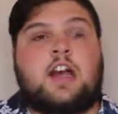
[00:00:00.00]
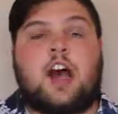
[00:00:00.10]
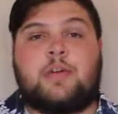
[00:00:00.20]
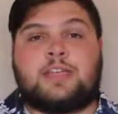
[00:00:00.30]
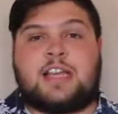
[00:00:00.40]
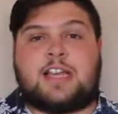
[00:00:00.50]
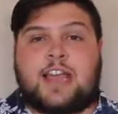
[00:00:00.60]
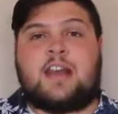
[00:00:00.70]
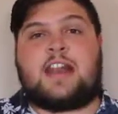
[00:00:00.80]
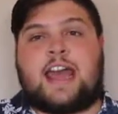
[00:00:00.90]
always get
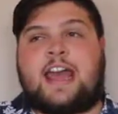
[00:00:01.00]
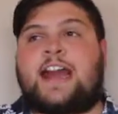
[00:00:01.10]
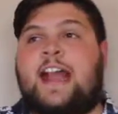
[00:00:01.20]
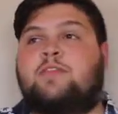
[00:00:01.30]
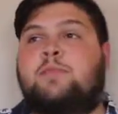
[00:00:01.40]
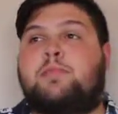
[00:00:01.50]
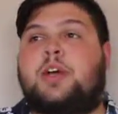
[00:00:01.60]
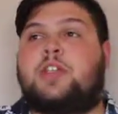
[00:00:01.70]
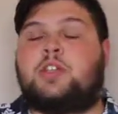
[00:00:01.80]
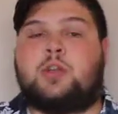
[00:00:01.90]
yelled at and have to
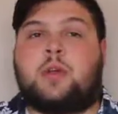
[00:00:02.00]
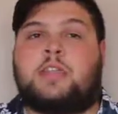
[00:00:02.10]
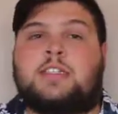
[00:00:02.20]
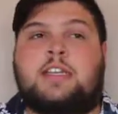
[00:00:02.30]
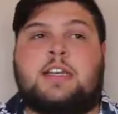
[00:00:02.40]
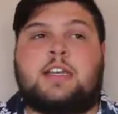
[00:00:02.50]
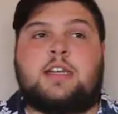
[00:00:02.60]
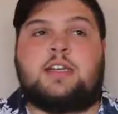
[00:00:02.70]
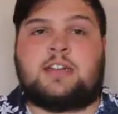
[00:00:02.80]
put the toilet seat